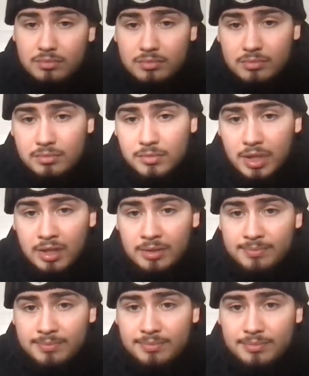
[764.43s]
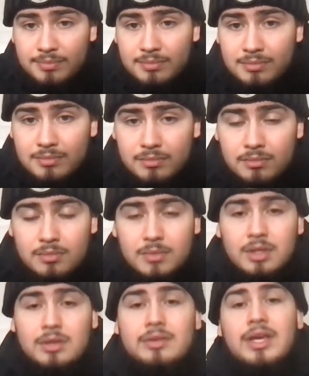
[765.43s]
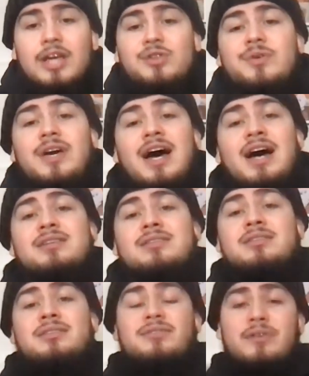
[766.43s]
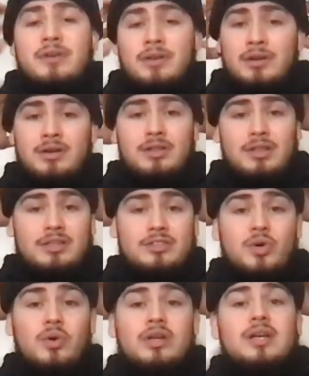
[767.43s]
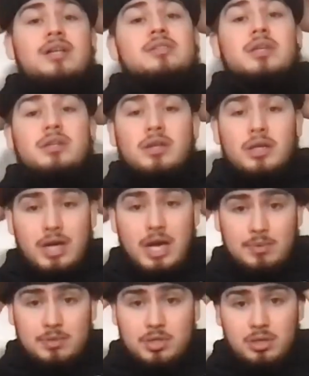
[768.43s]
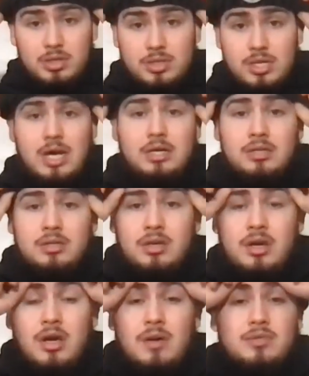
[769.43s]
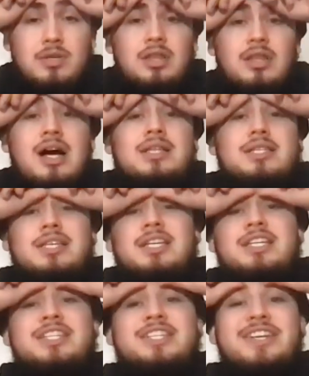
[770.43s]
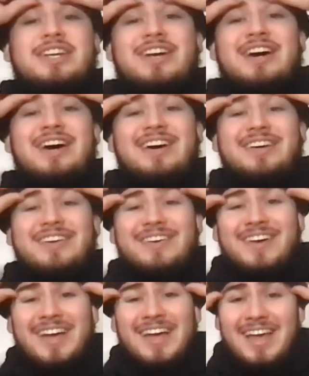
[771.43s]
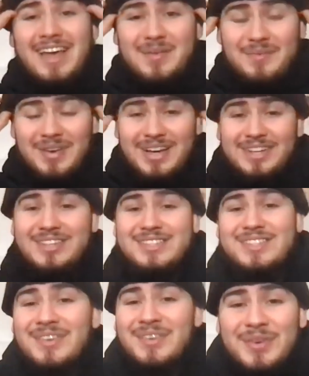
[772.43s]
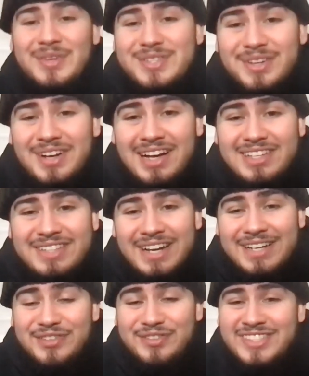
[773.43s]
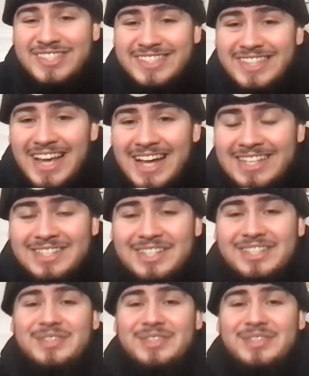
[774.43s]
yeah. Thank you guys for tuning in to another episode of Locked in Chicago. Man, you can still call it science over stats because,